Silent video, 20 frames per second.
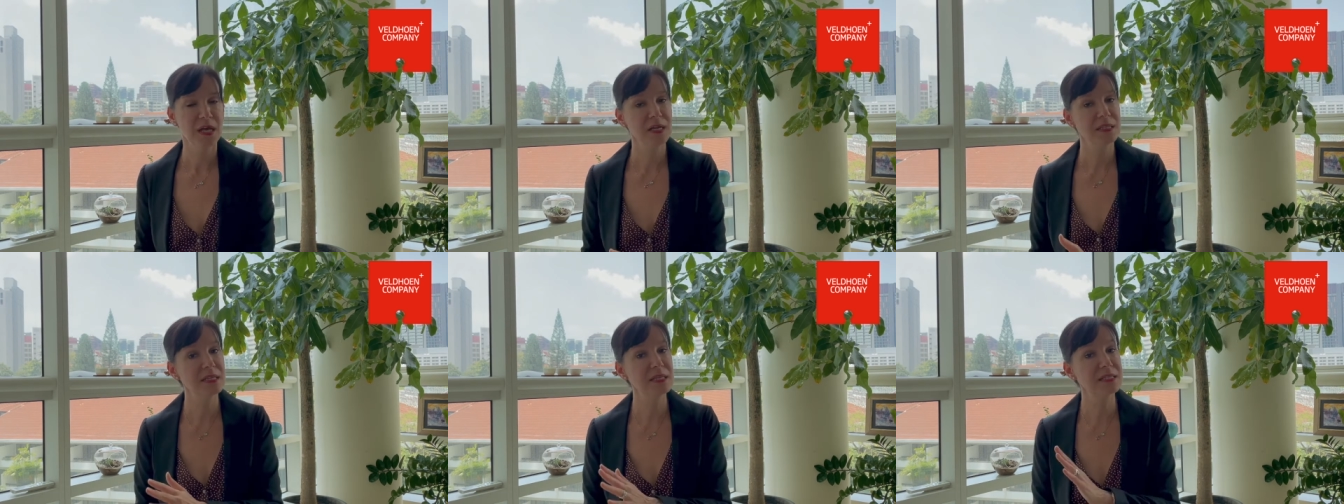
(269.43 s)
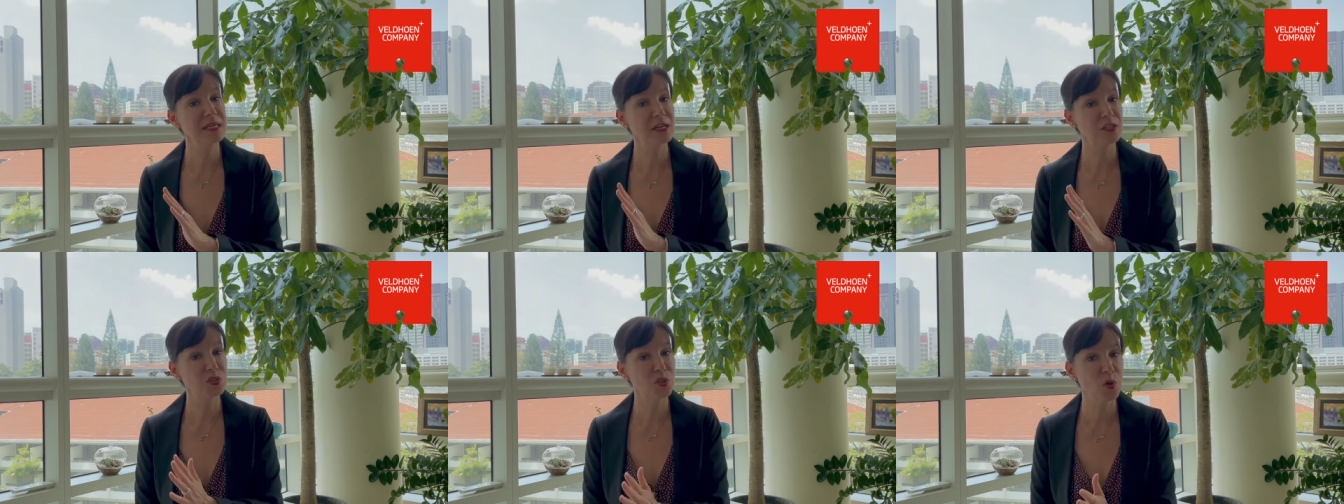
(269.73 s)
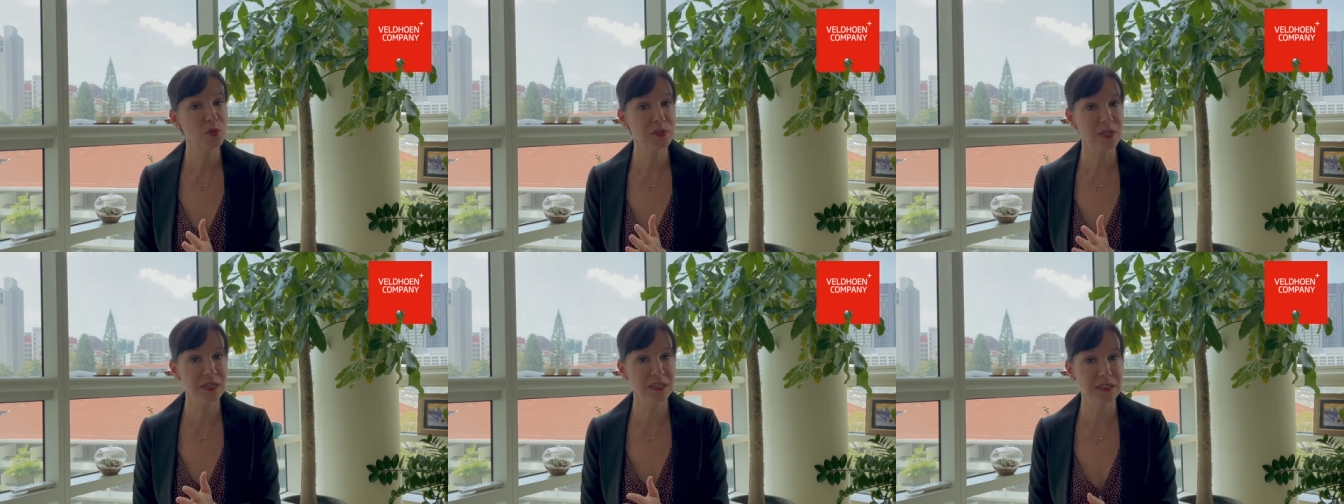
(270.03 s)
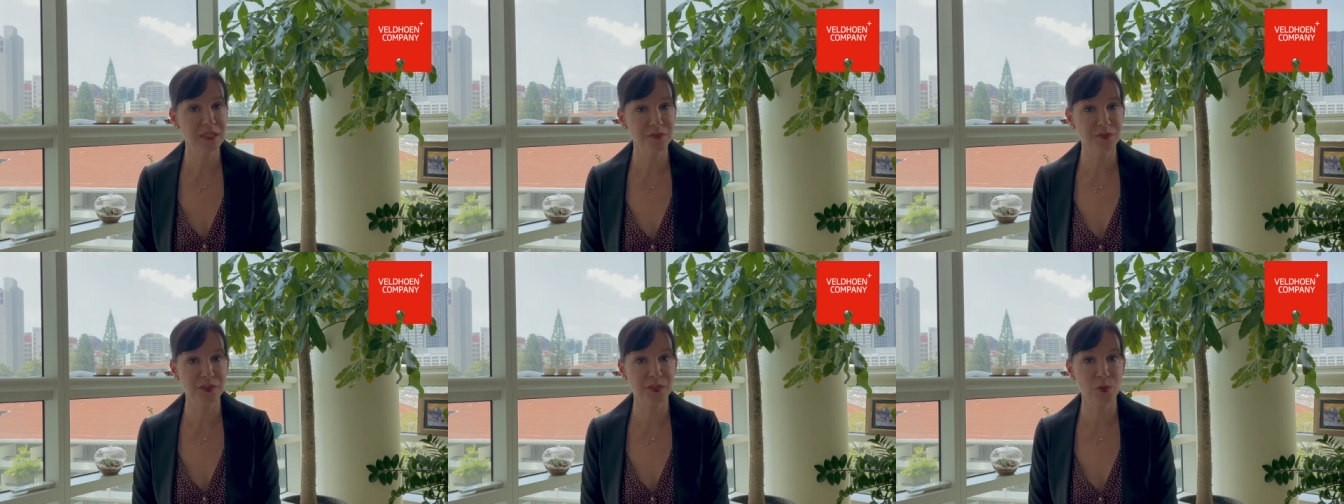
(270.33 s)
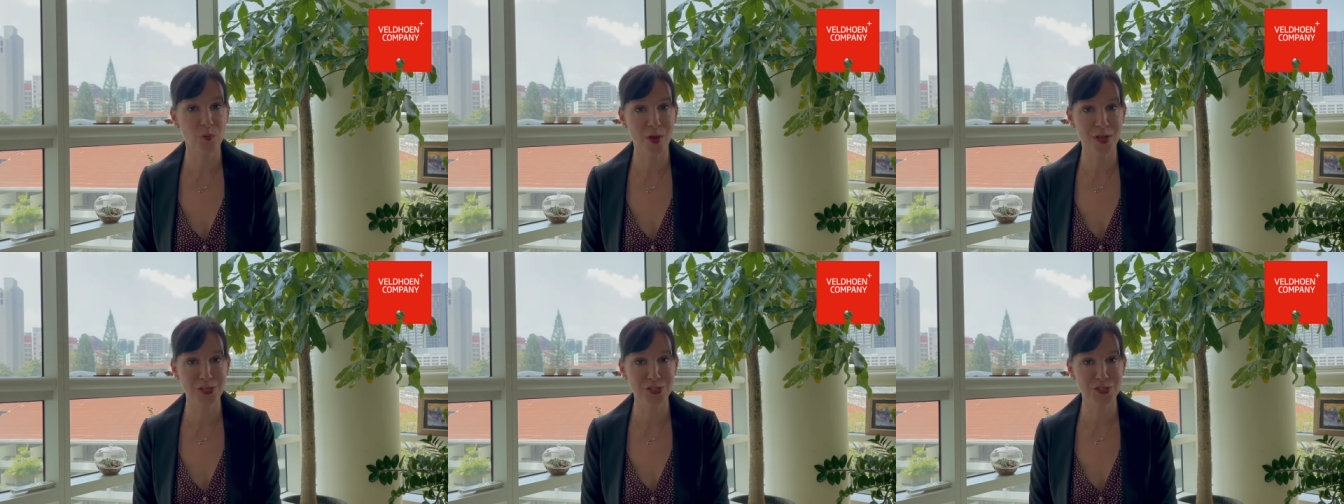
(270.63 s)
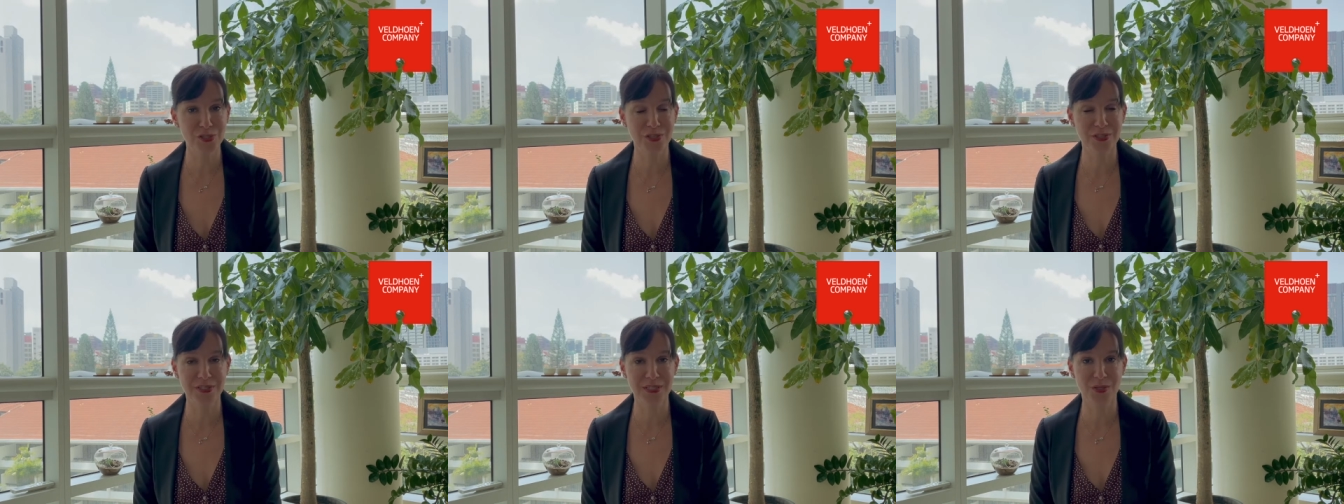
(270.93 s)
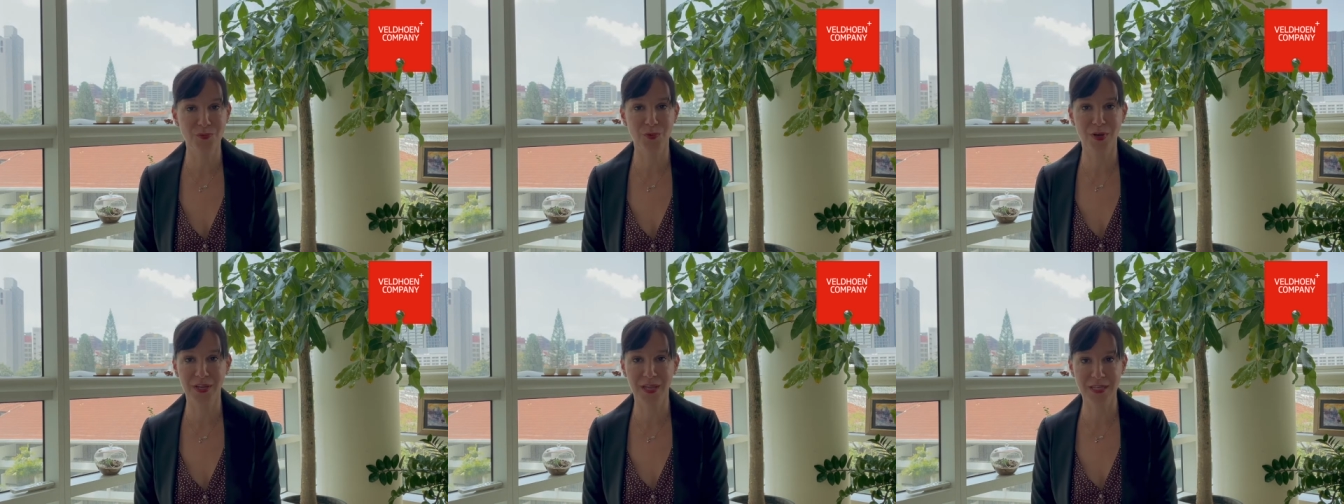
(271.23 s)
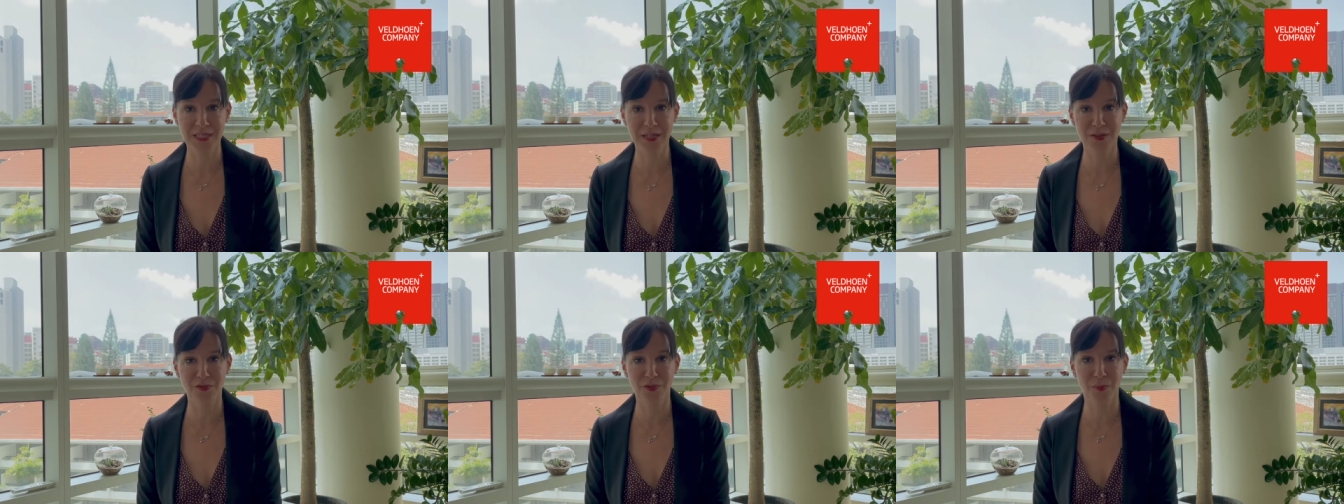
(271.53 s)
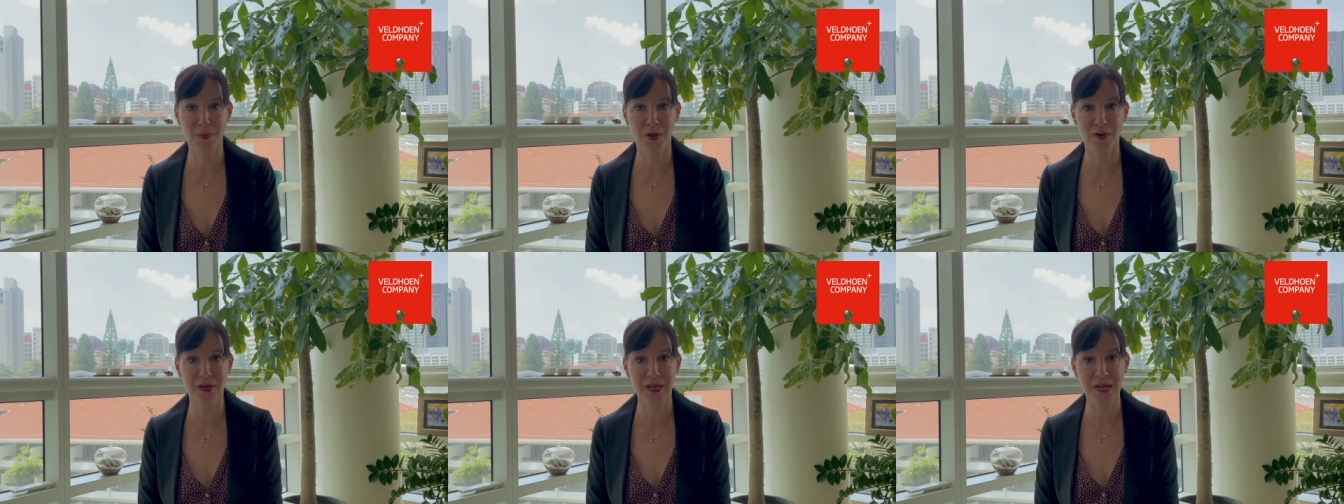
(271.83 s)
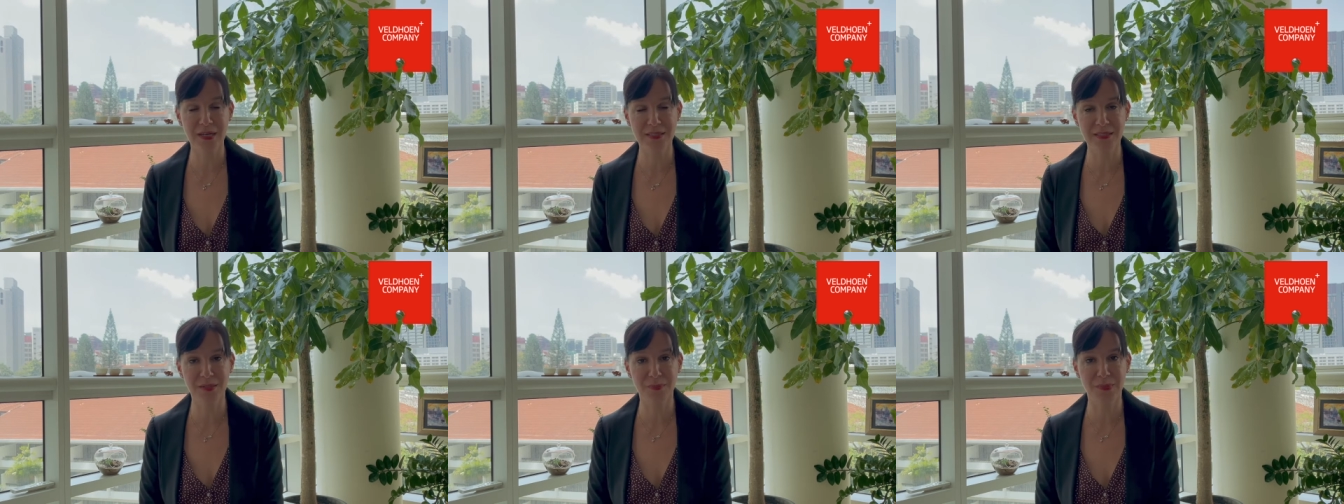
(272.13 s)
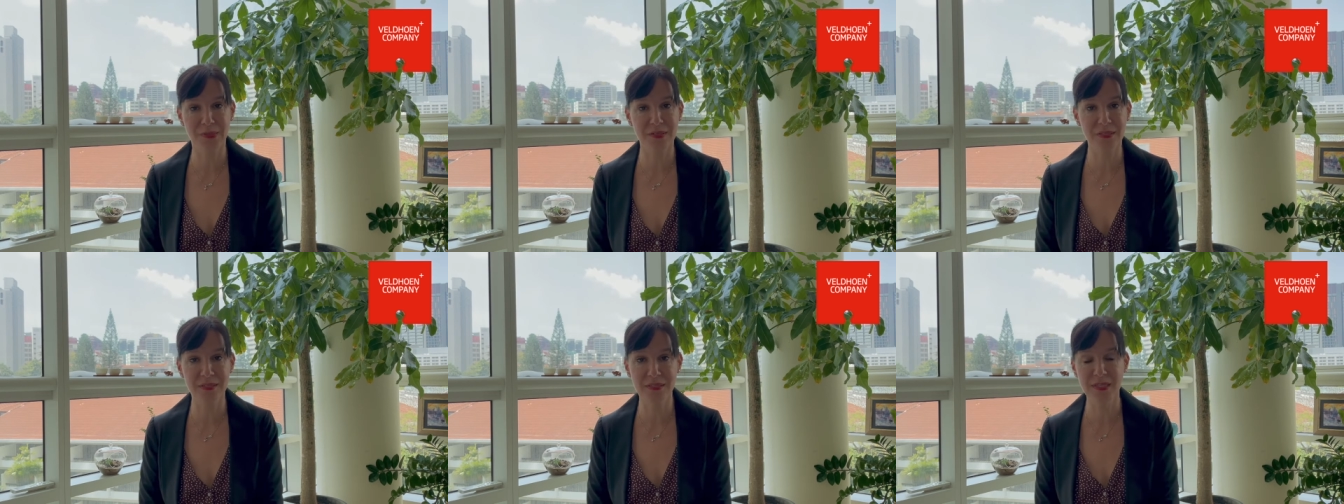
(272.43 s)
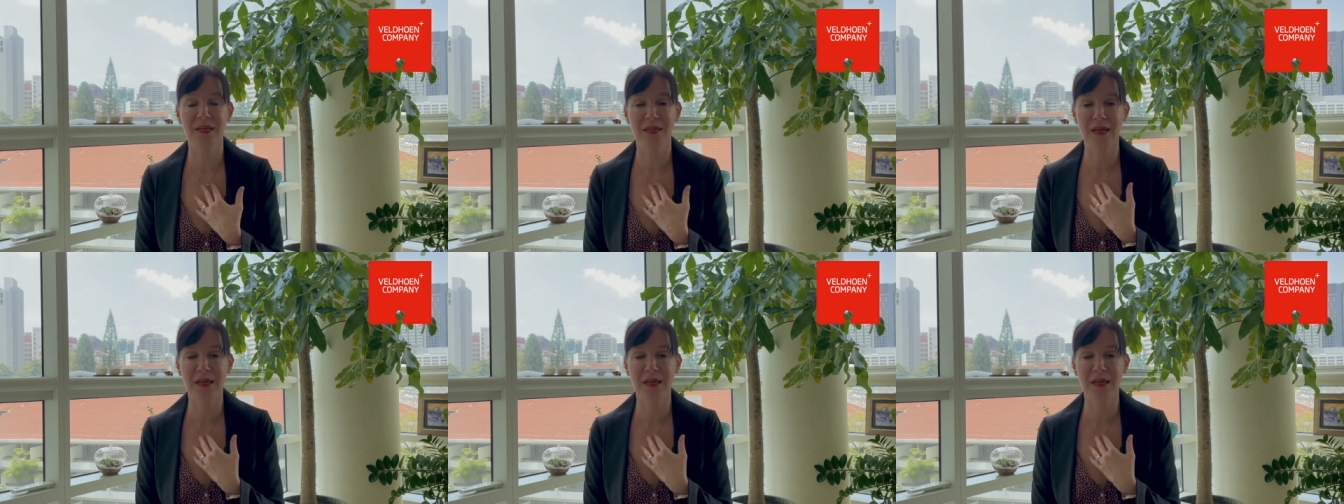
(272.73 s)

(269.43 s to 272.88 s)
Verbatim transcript: These are totally different questions that we're getting from our customers.